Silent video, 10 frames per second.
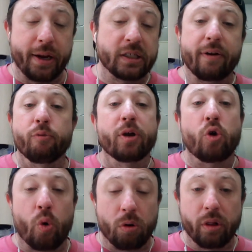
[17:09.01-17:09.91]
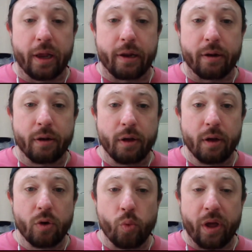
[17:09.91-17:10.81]
It's never been correlated
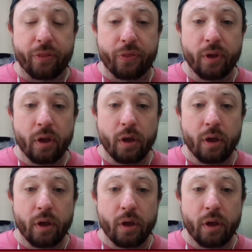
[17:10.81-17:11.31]
with